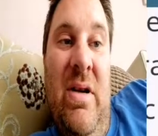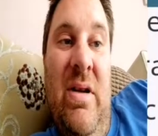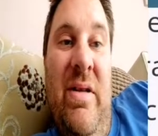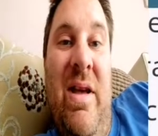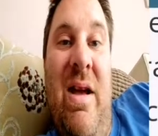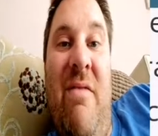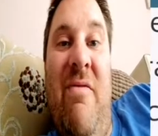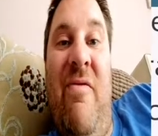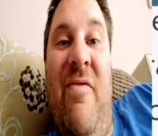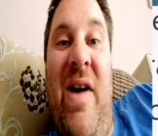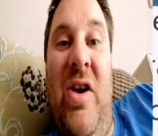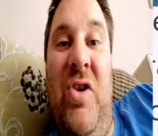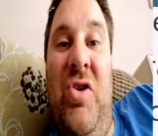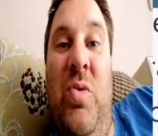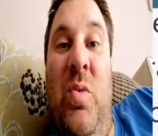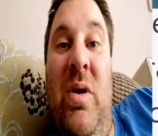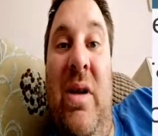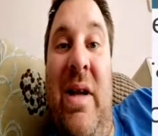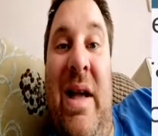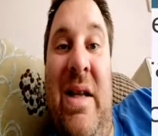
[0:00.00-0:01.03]
They are
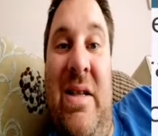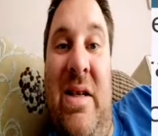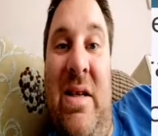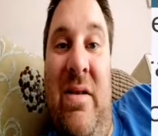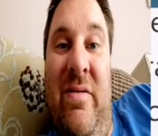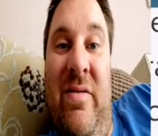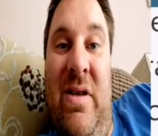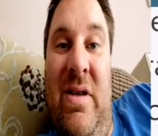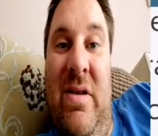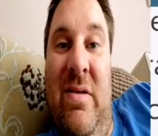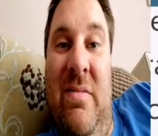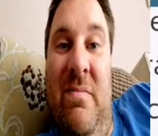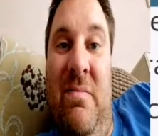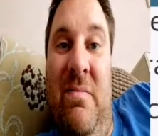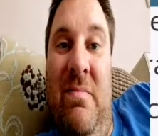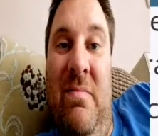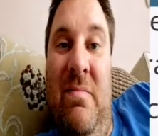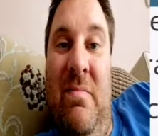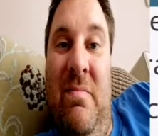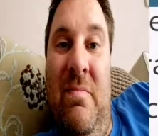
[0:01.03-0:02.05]
factual categories.
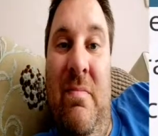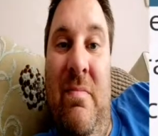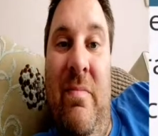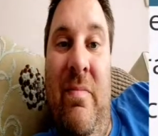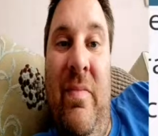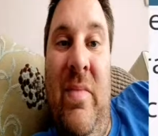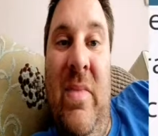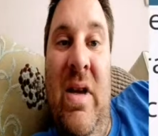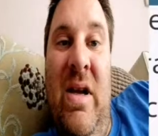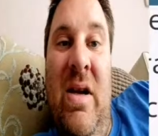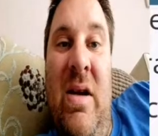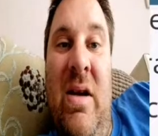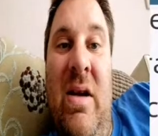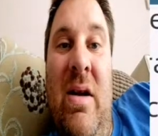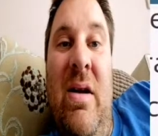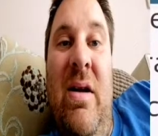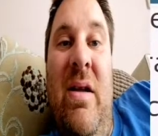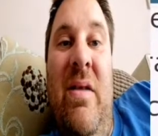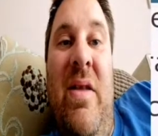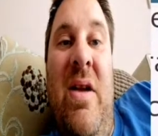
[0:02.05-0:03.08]

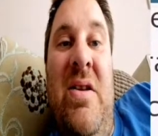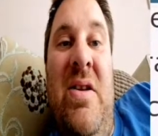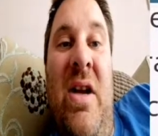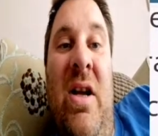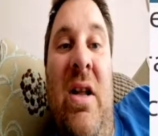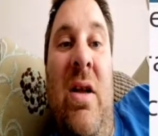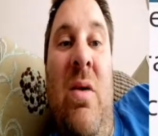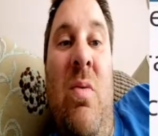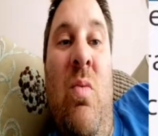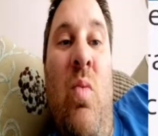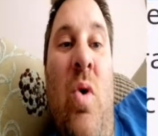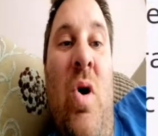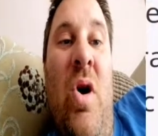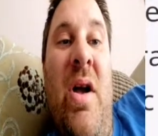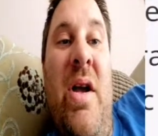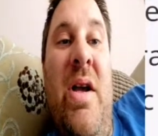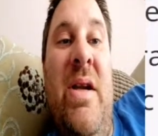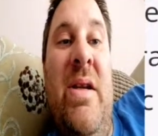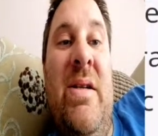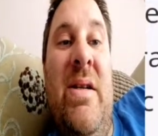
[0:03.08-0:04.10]
They deal in what
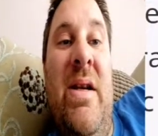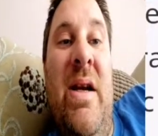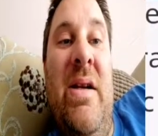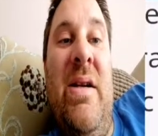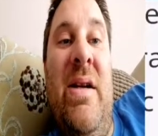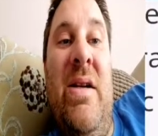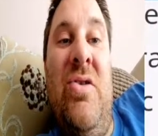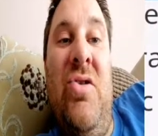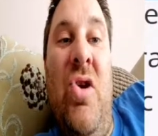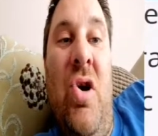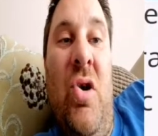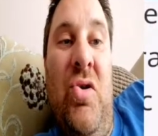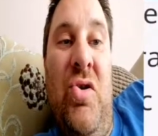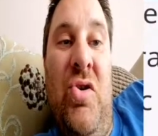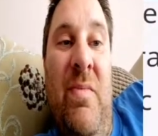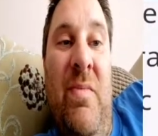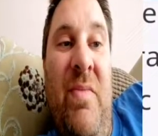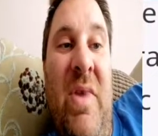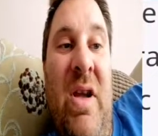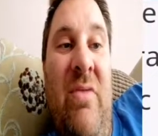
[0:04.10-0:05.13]
is and is not,
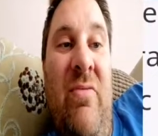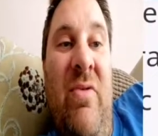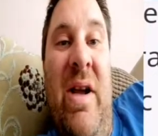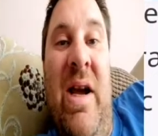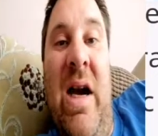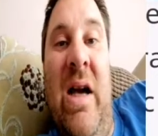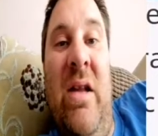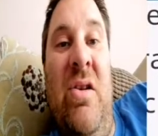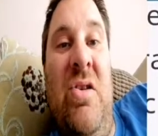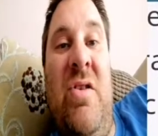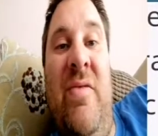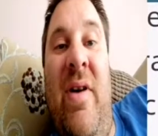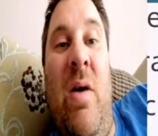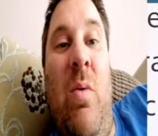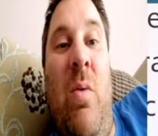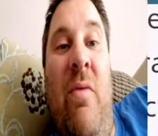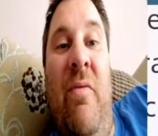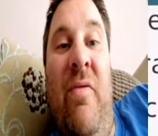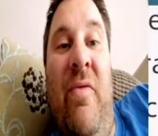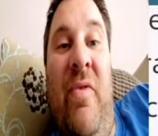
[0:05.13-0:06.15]
regardless of how
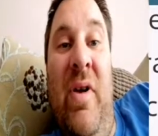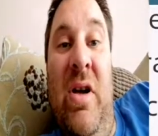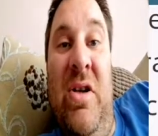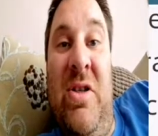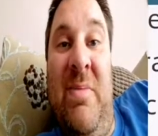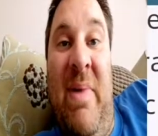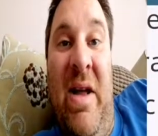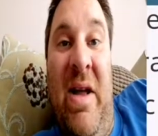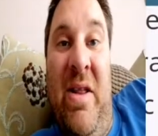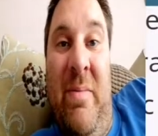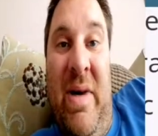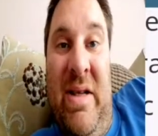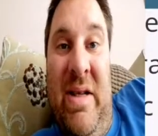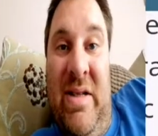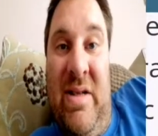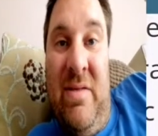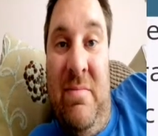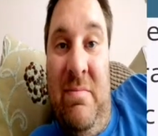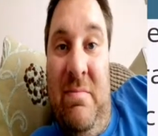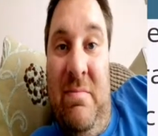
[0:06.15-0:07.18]
one feels about the matter.